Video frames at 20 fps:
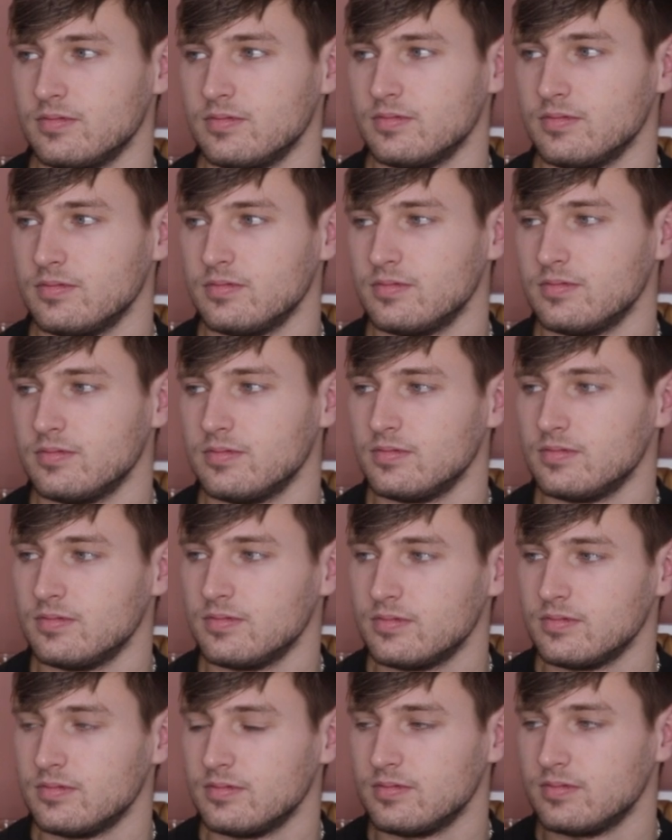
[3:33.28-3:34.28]

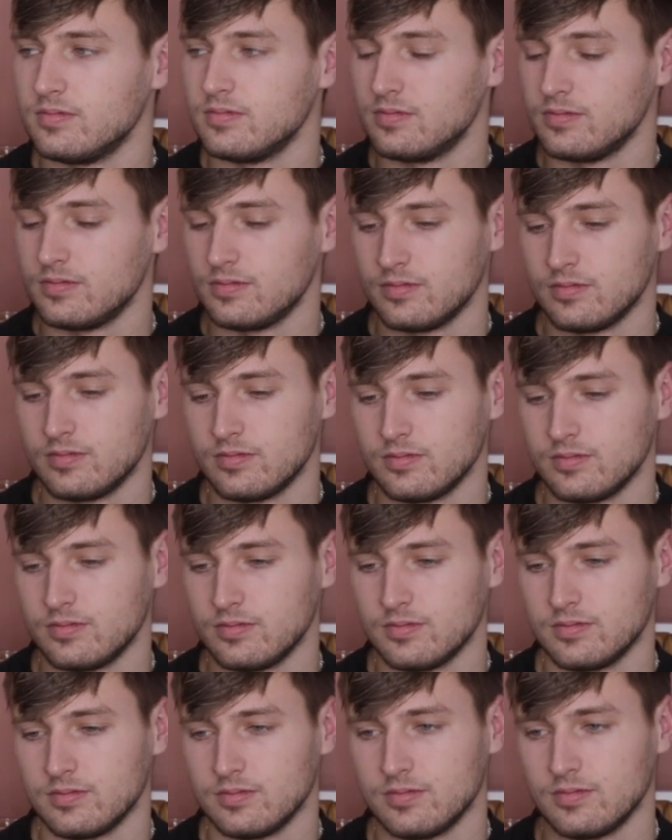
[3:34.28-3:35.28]

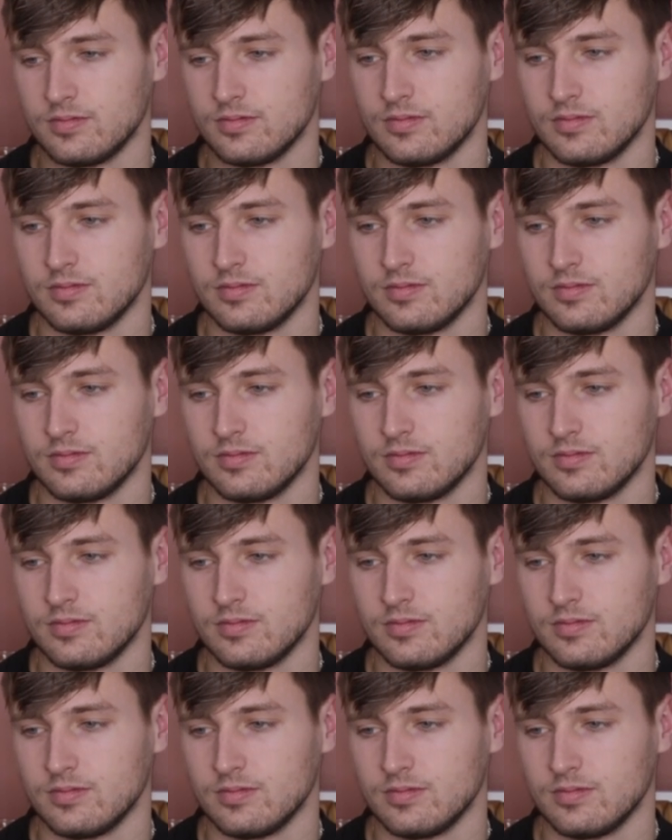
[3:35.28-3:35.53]
(silent)